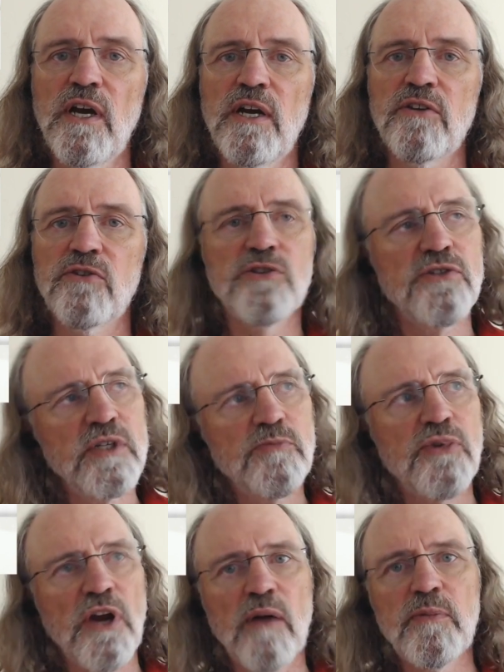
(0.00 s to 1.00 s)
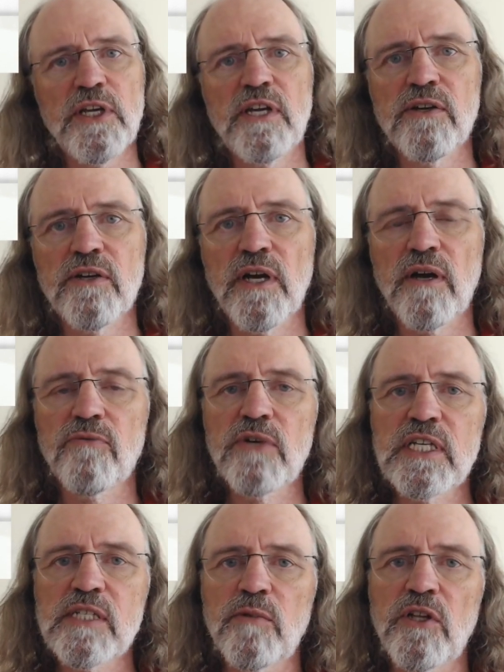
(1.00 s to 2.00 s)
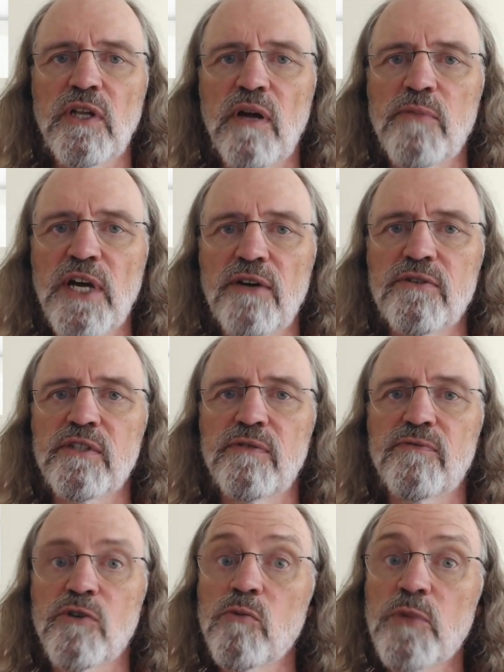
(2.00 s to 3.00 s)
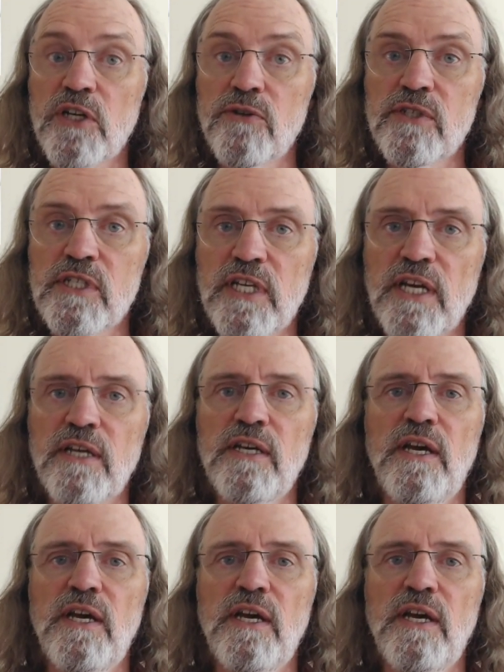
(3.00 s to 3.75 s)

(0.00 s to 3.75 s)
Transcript: You should probably hear a reasonable amount of room acoustic,